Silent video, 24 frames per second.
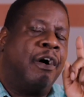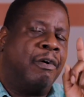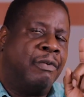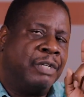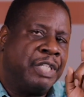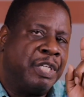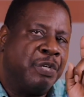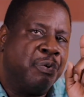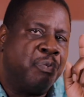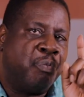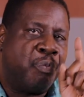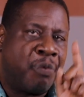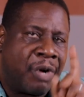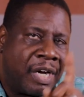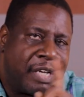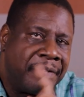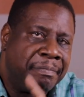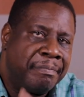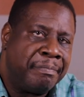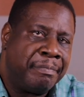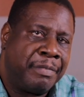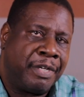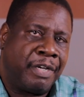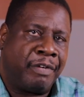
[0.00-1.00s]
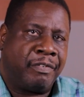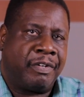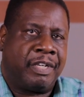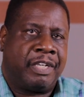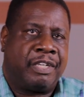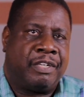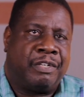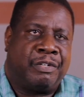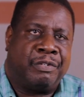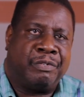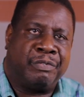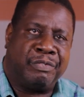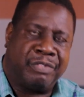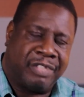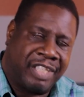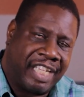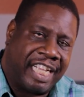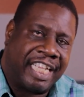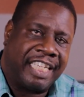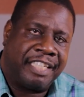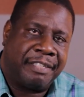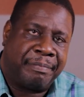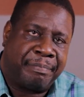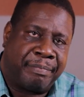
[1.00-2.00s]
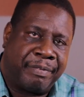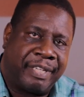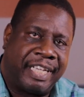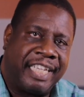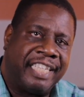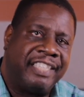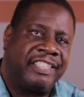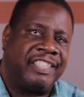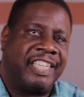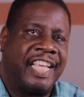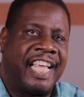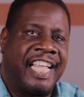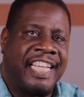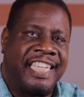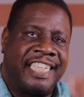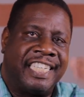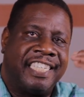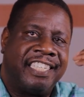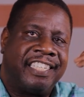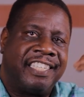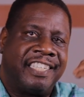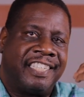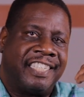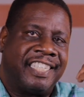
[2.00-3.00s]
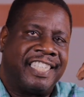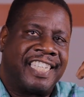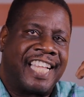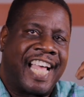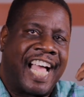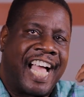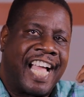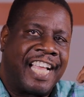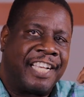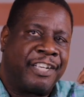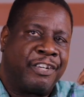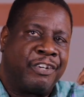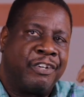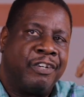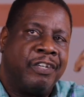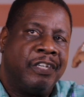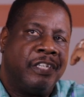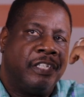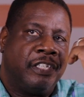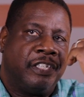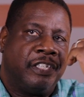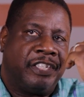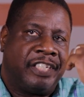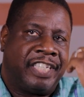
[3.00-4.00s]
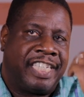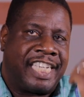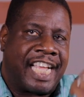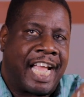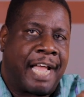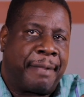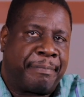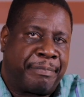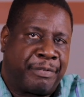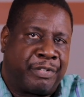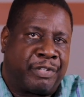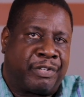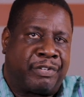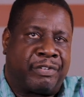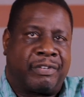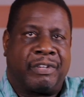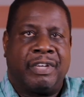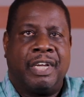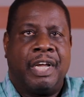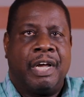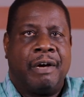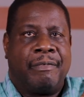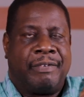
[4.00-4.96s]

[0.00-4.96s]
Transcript: Only one miracle takes place in this entire chapter,